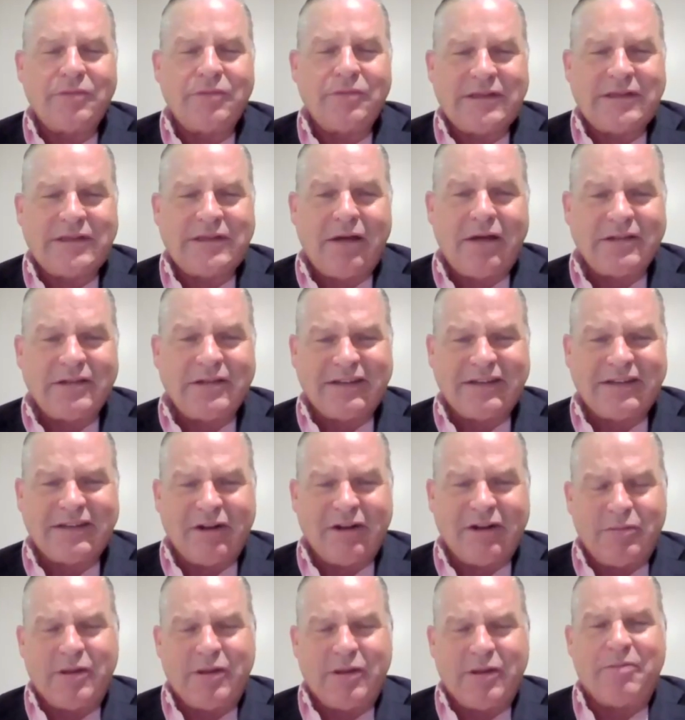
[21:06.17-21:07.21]
Tell us a
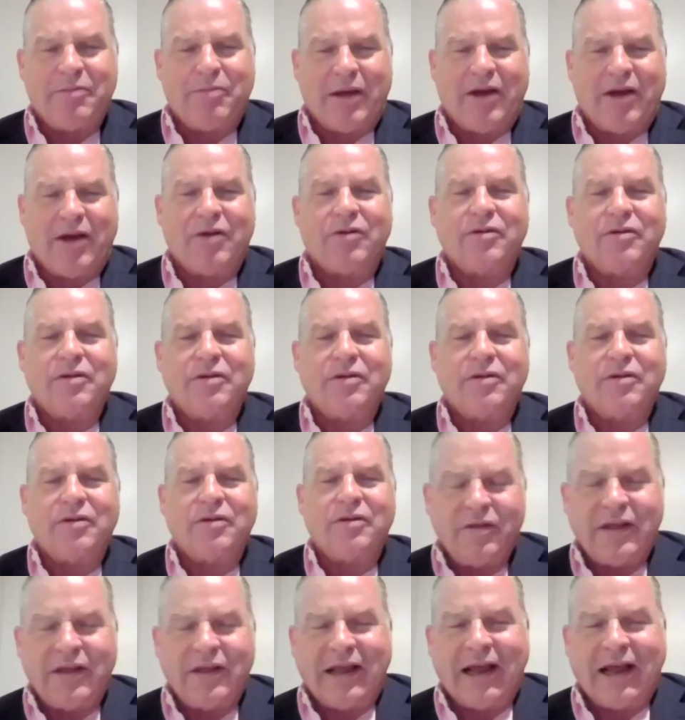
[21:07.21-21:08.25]
little bit about
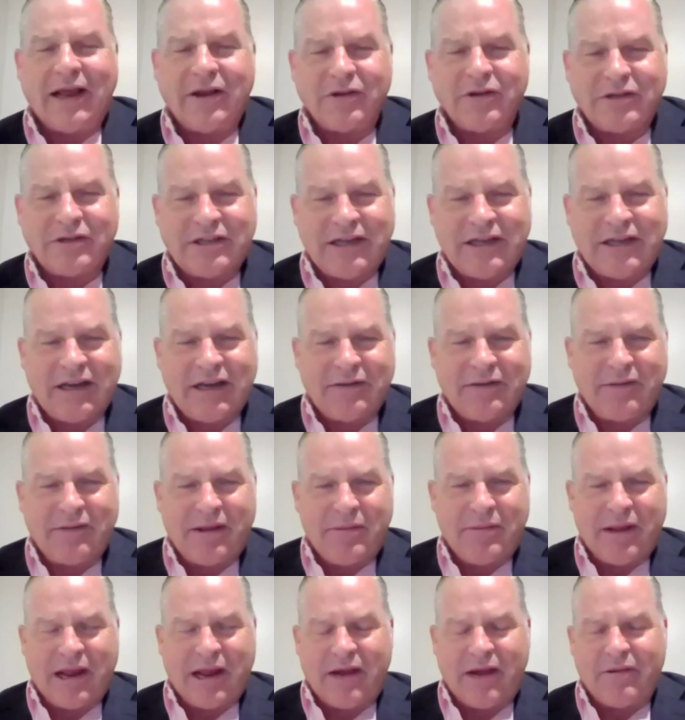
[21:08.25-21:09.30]
the IOC and
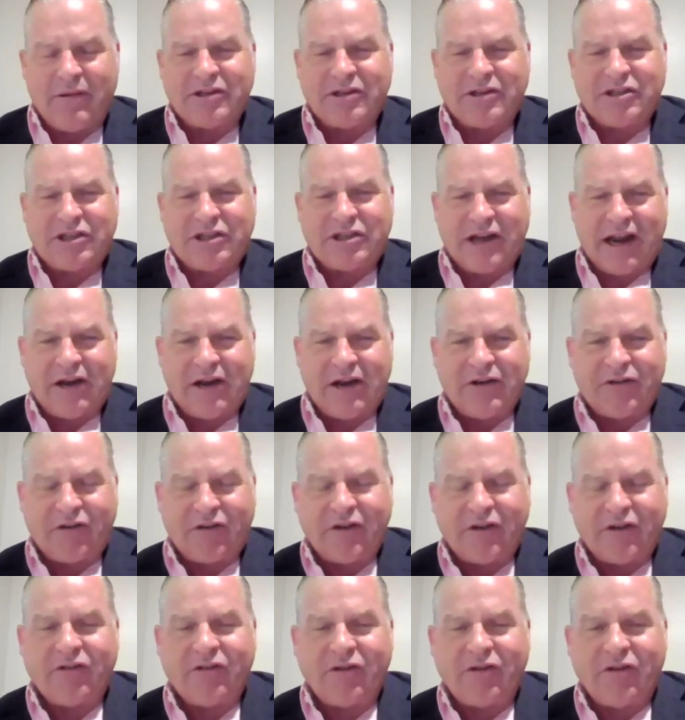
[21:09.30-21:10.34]
maybe how it's changed
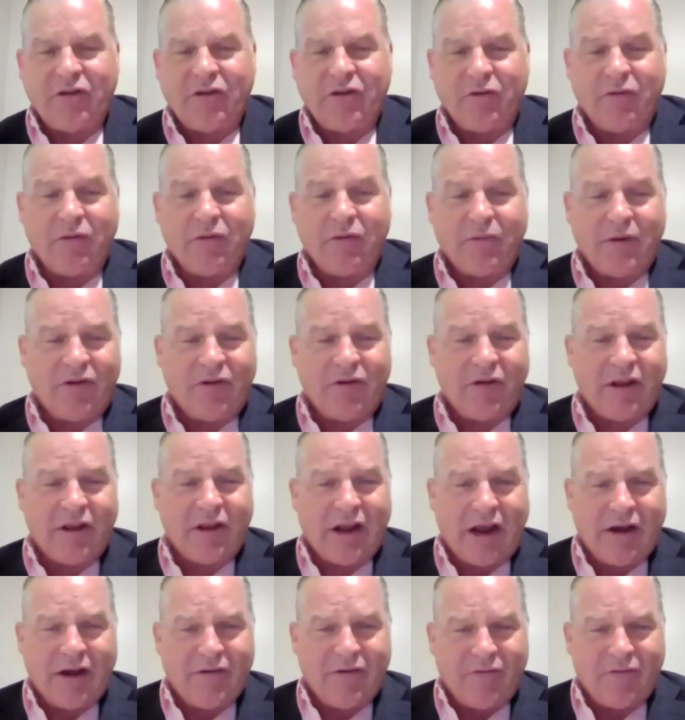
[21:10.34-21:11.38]
since you originally
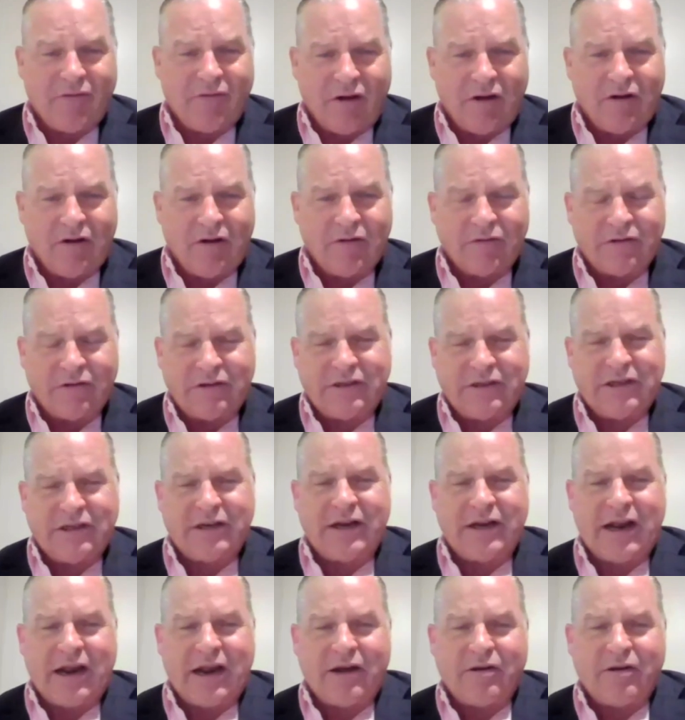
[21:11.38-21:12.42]
got involved to
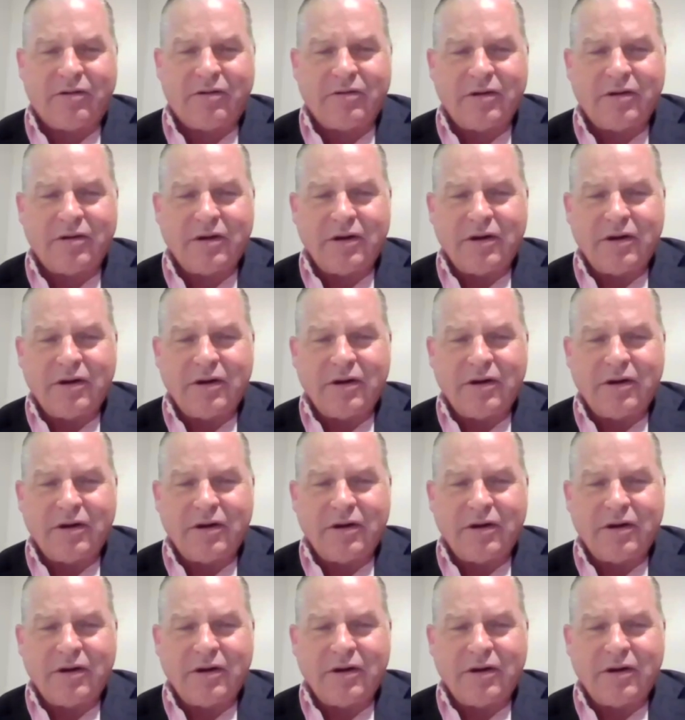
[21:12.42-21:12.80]
now.